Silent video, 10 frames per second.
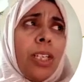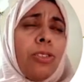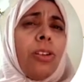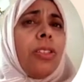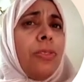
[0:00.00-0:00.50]

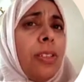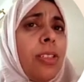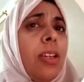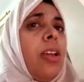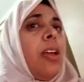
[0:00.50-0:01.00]
do not fit
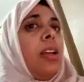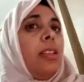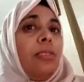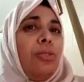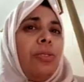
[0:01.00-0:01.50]

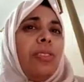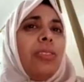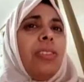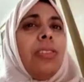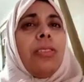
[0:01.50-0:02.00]
the students'
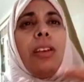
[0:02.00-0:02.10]
needs,